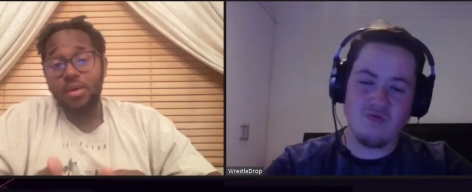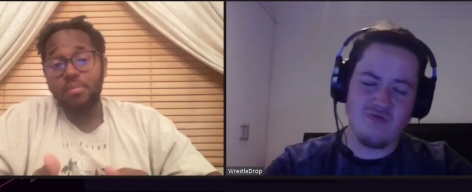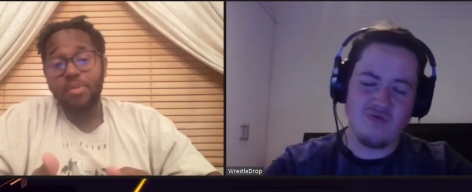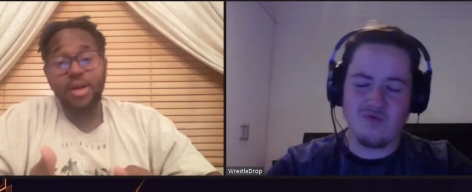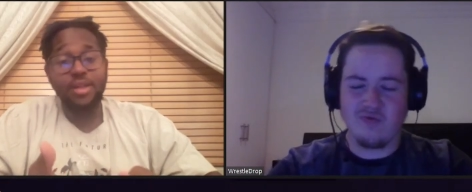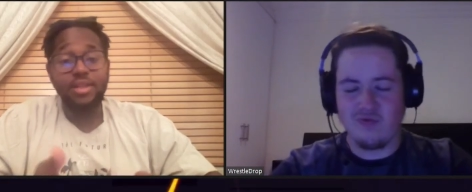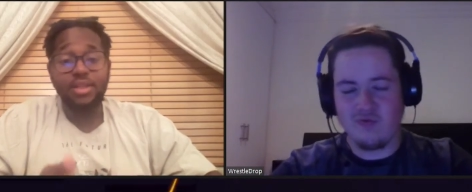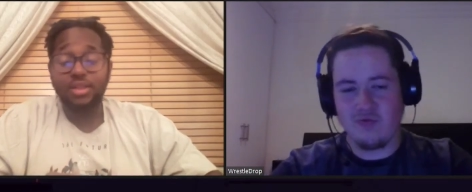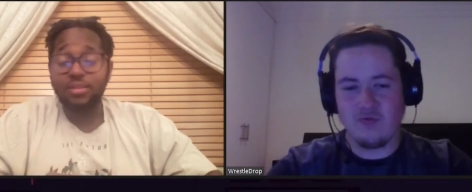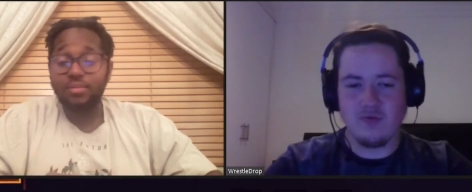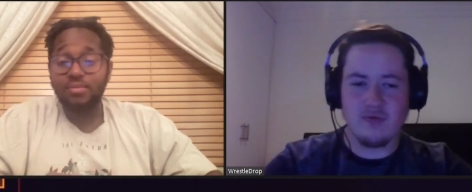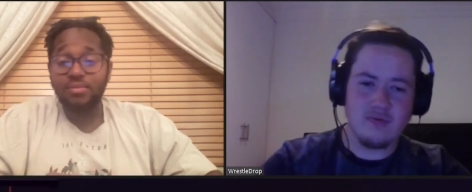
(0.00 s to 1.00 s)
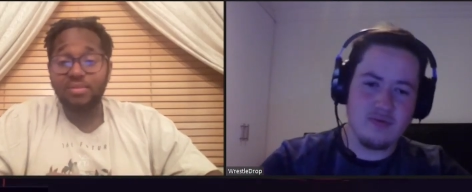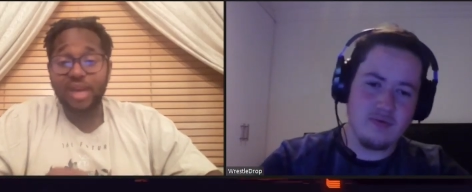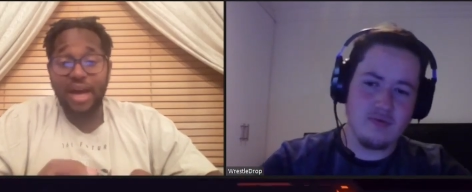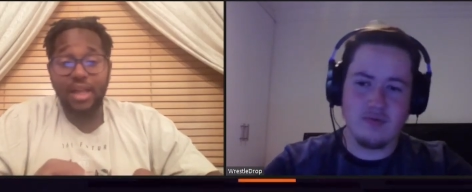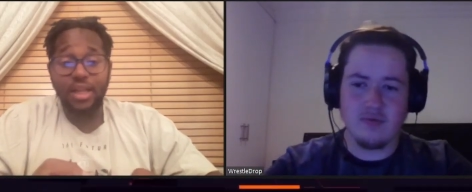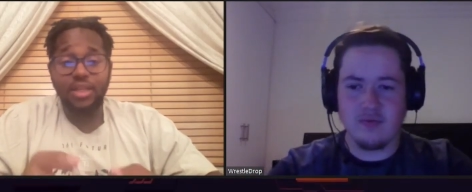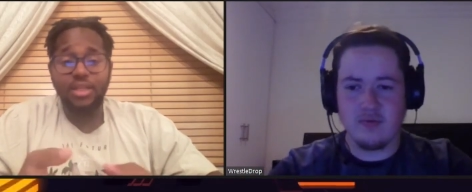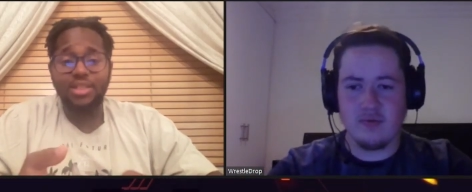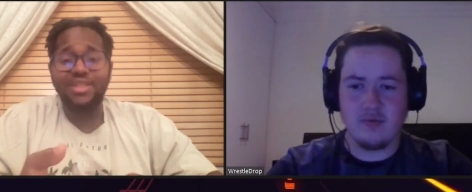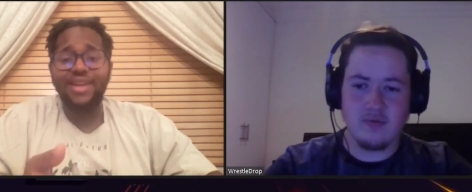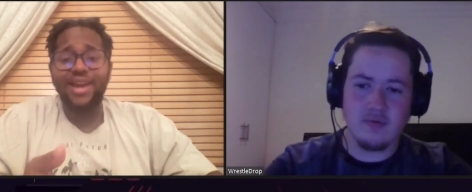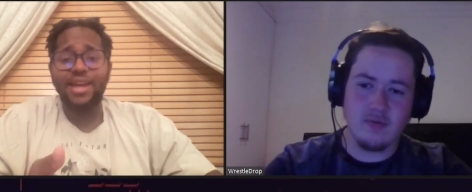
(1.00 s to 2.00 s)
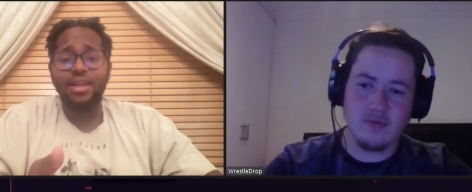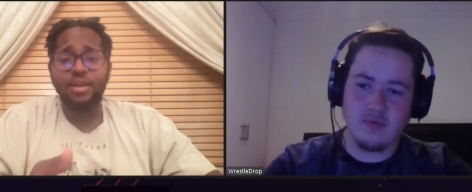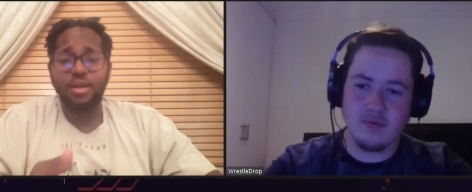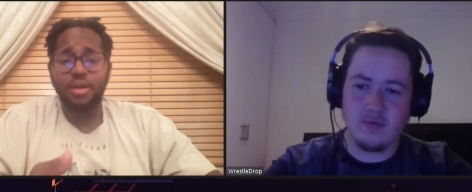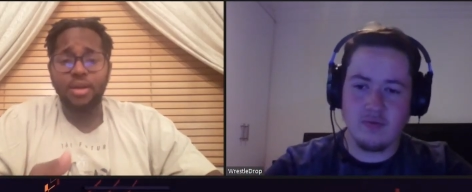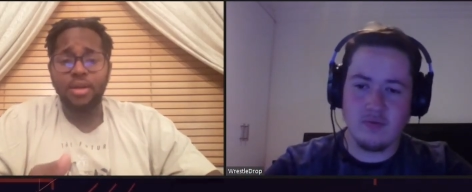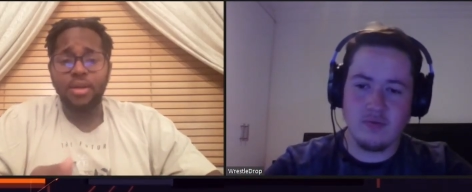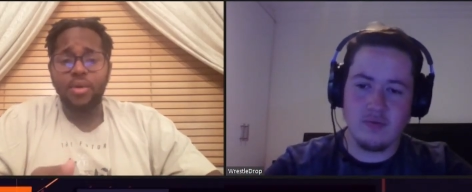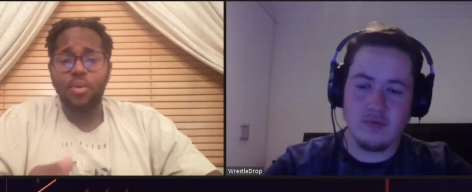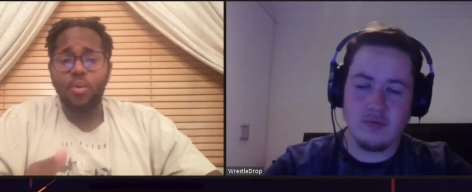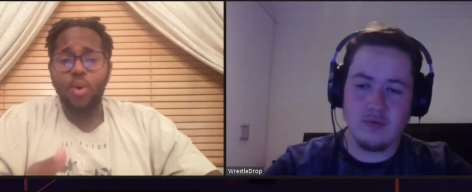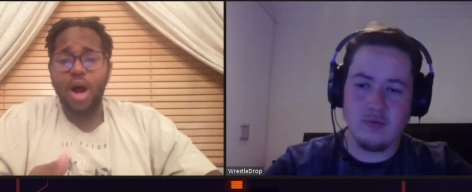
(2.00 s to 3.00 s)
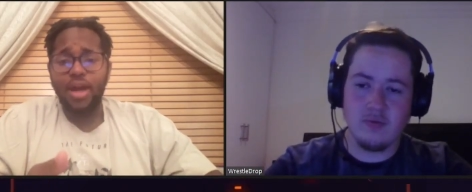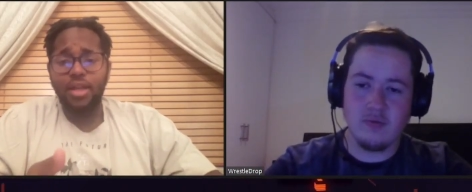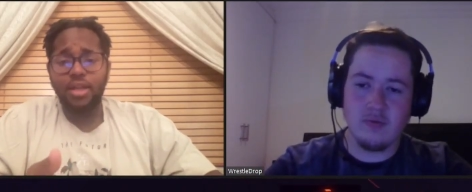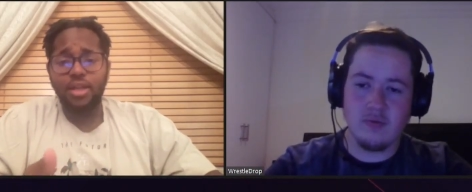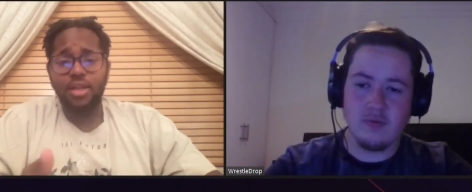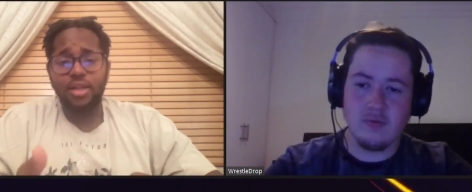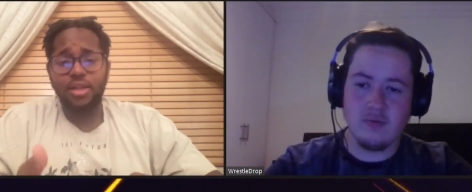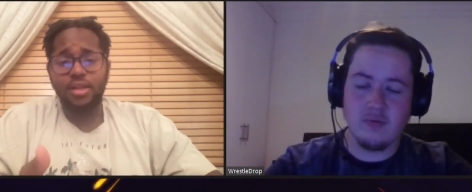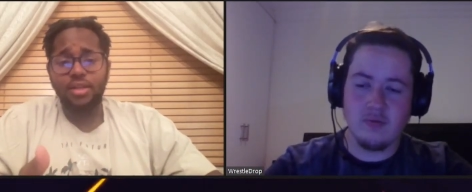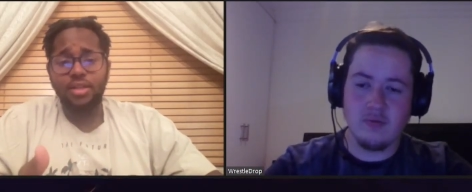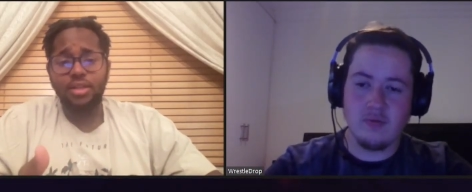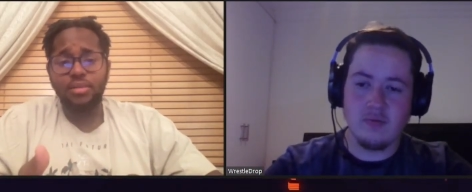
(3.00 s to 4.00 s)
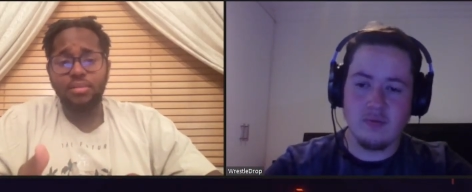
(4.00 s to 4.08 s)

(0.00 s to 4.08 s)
Speaker 1: But I'll understand why they did it.